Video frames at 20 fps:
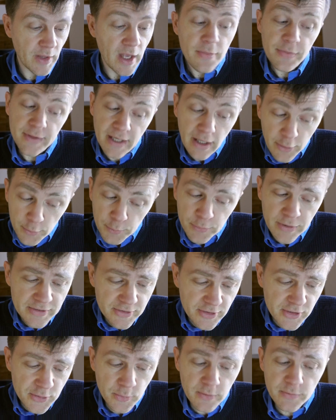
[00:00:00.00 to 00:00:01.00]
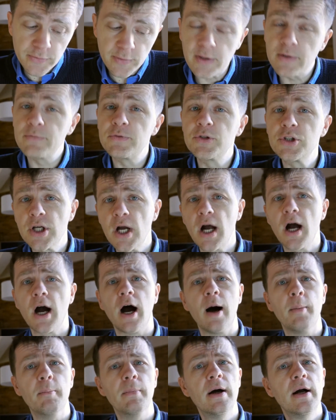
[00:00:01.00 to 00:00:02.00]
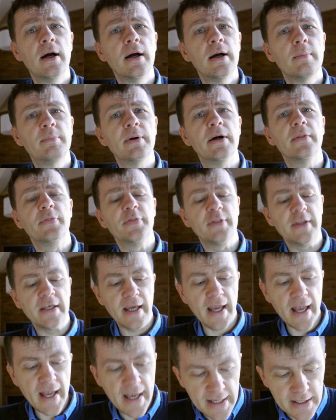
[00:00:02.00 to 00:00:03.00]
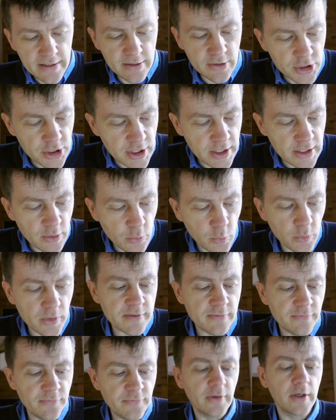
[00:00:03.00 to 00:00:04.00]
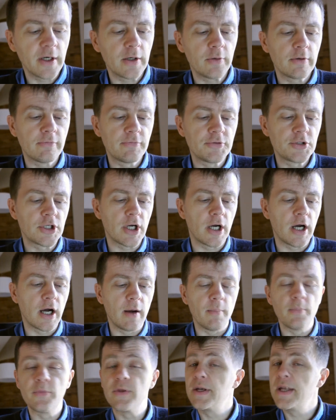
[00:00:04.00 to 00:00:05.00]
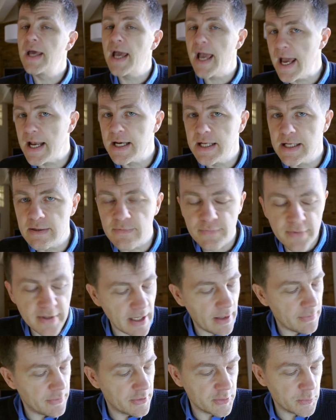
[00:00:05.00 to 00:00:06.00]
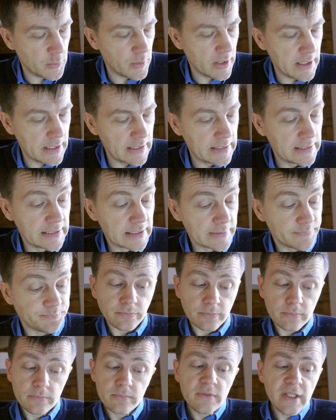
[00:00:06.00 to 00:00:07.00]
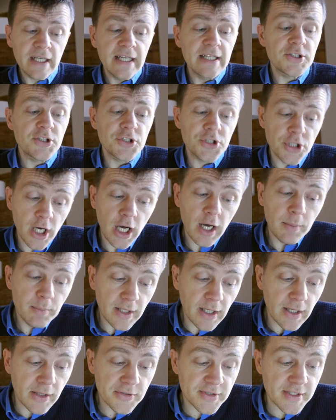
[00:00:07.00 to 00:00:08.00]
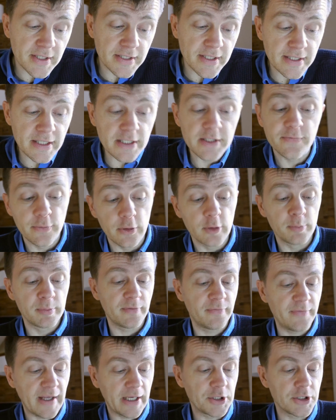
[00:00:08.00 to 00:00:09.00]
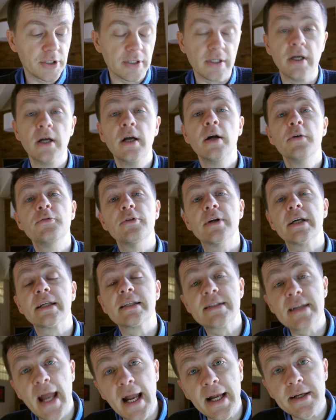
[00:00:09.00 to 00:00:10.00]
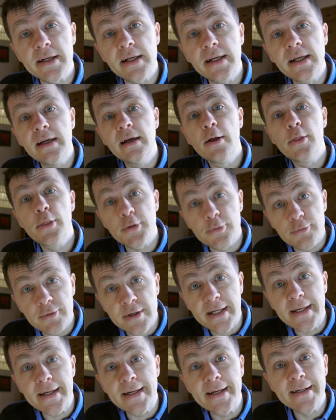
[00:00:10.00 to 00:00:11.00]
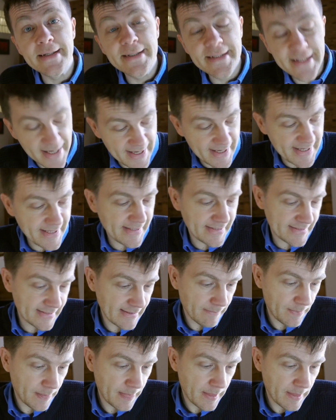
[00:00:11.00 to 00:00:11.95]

The other presents were full of charm, but the engine was fuller of charm than any of the others were. Its charm lasted in its full perfection for exactly 3 days.